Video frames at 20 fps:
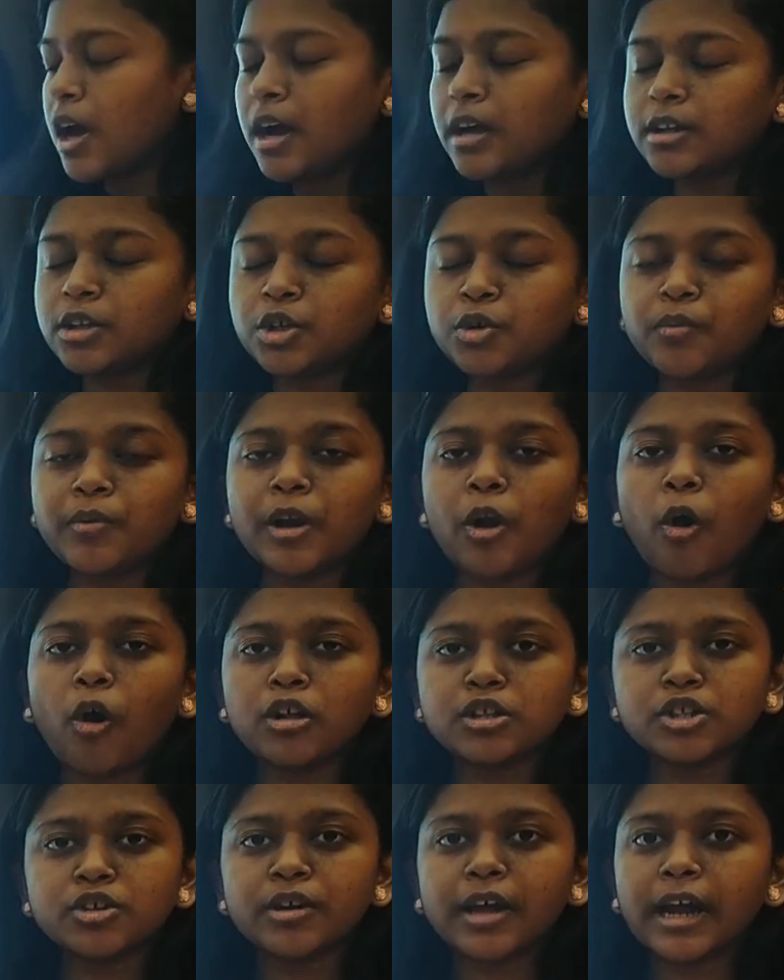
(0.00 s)
You will
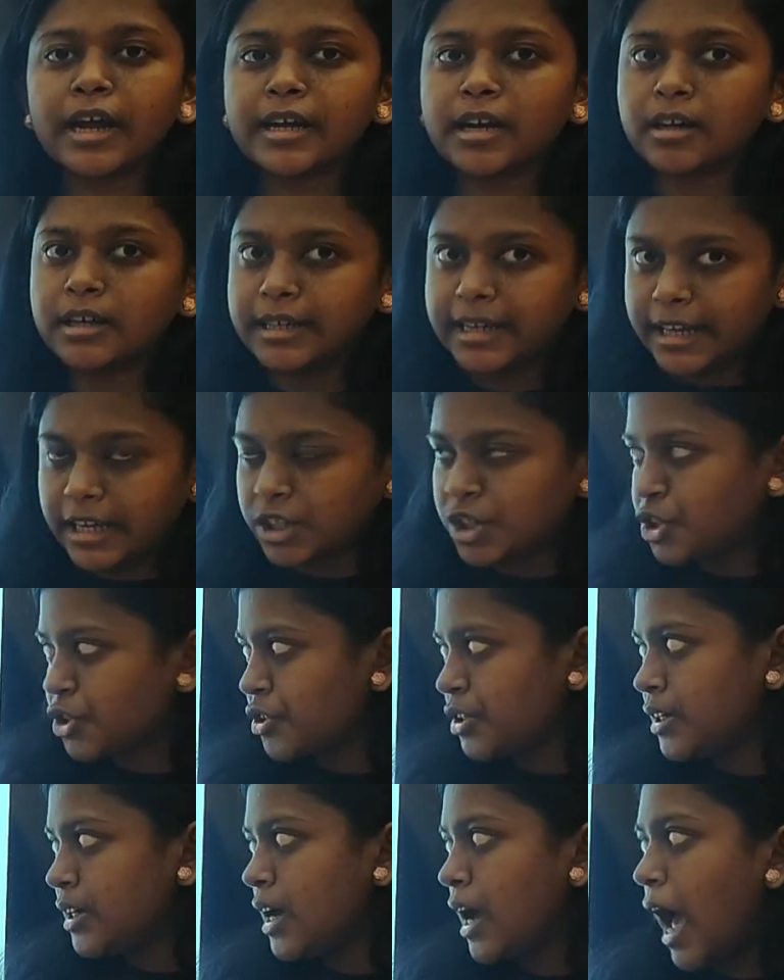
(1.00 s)
also get a
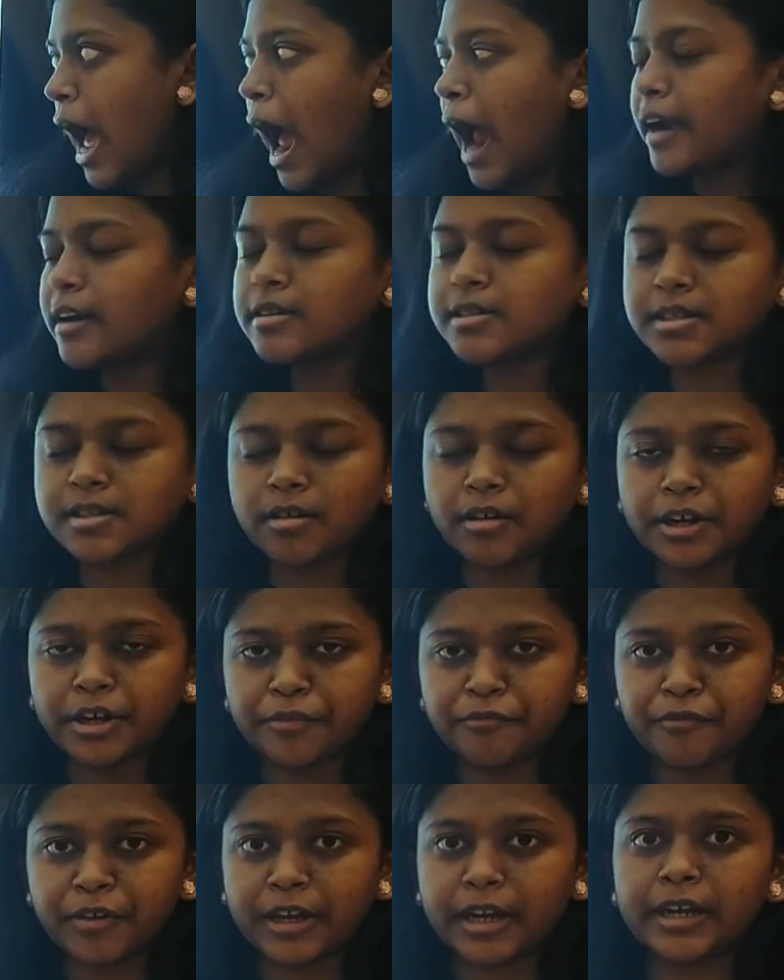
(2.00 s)
t-shirt and a
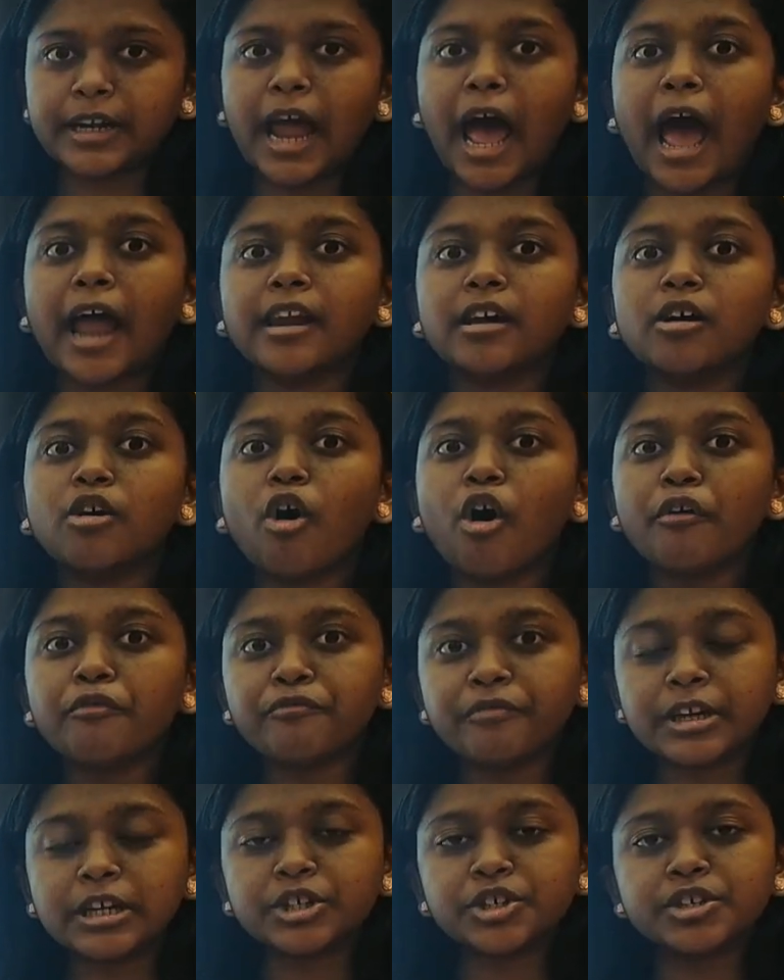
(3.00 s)
certificate, and an
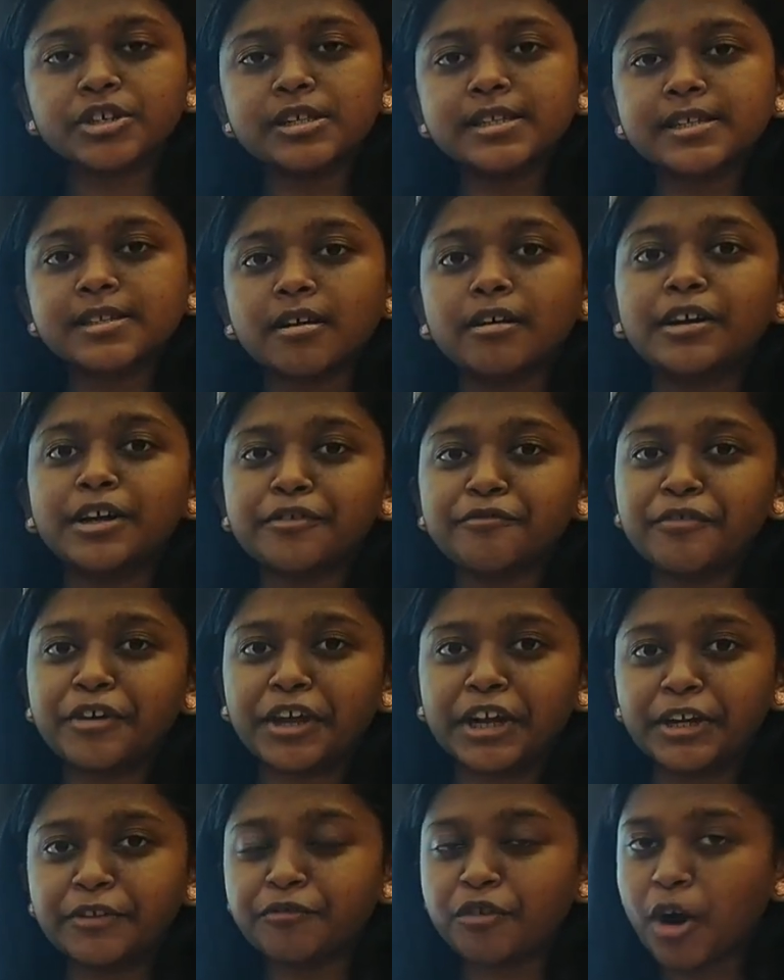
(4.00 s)
official
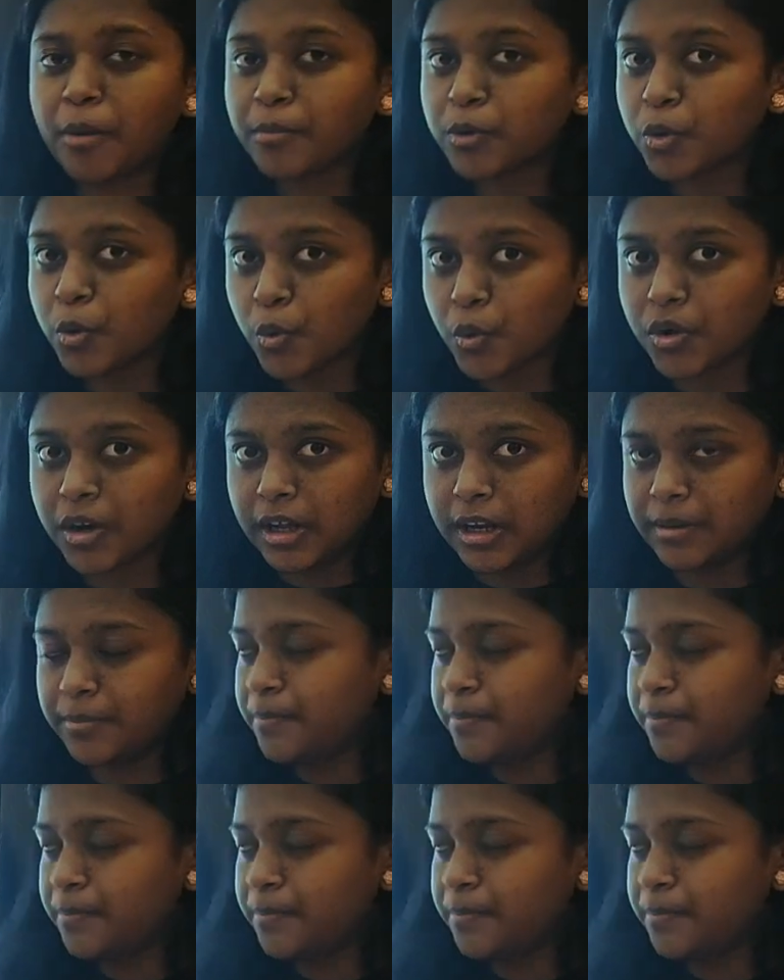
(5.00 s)
certificate from Google.